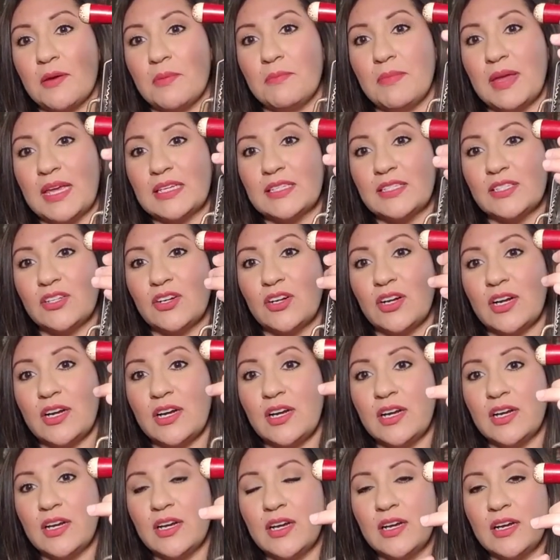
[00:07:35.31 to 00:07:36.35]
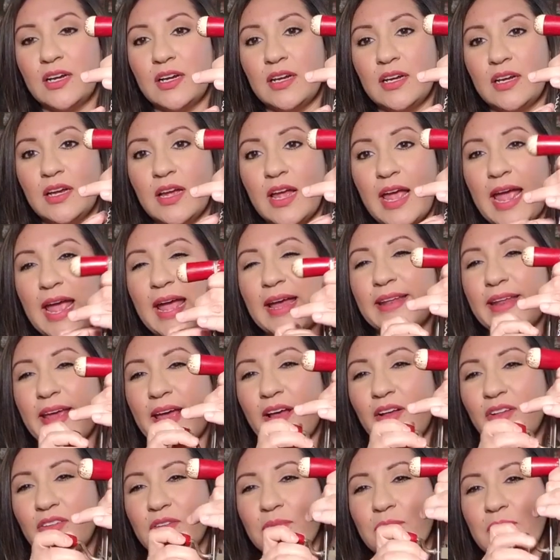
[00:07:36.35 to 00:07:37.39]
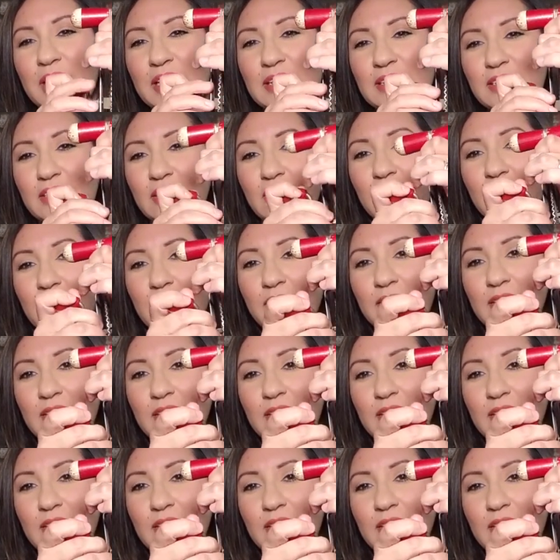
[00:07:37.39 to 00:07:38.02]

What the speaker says: mixer, handheld mixer.